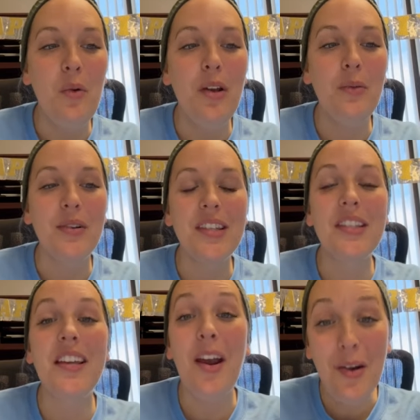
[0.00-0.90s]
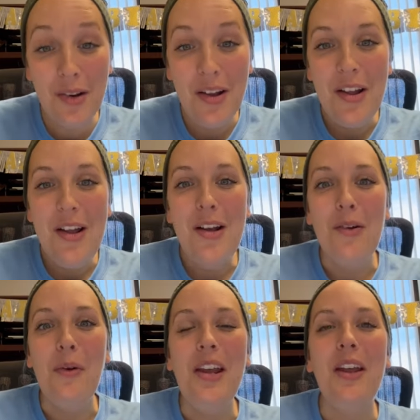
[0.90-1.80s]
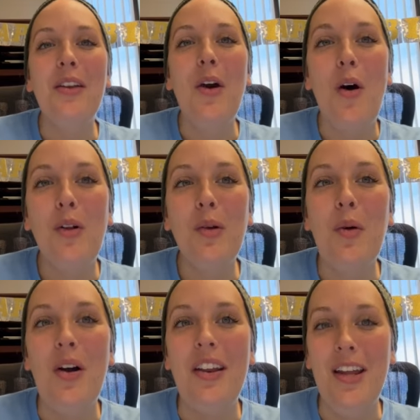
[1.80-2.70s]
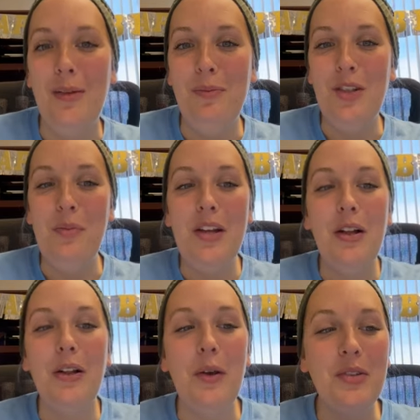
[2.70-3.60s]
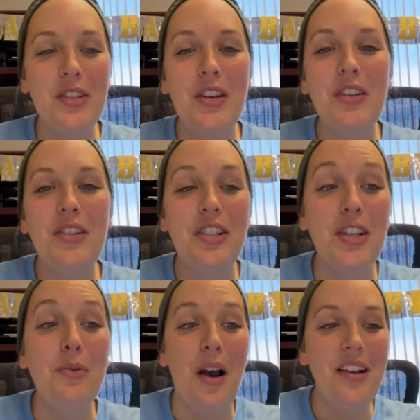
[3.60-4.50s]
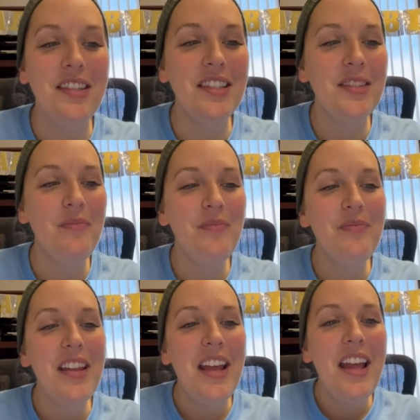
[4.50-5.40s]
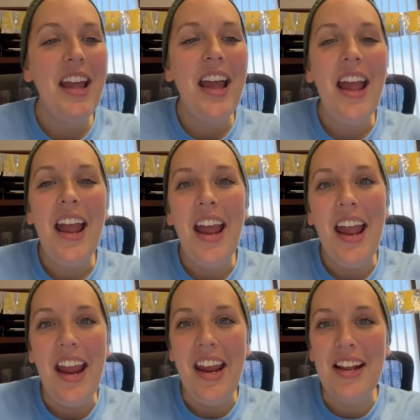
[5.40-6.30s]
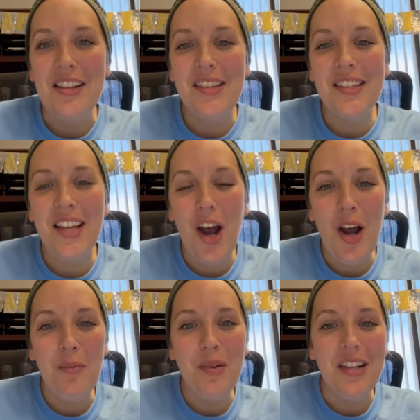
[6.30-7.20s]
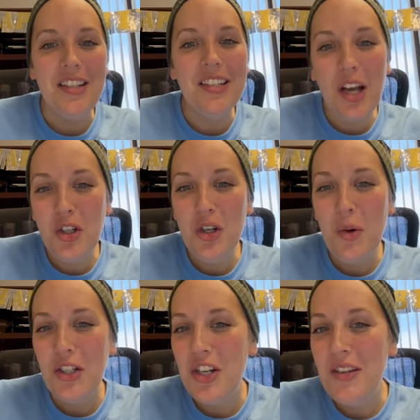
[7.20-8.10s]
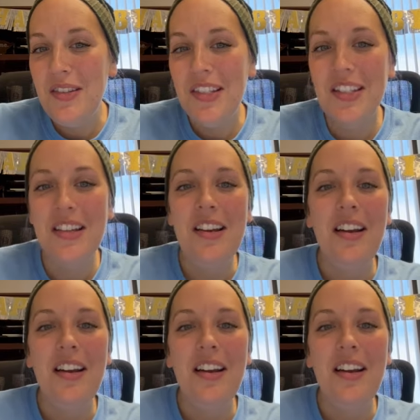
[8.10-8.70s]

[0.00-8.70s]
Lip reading: When we're scared, we can call upon him to be close to us. And some discussion questions.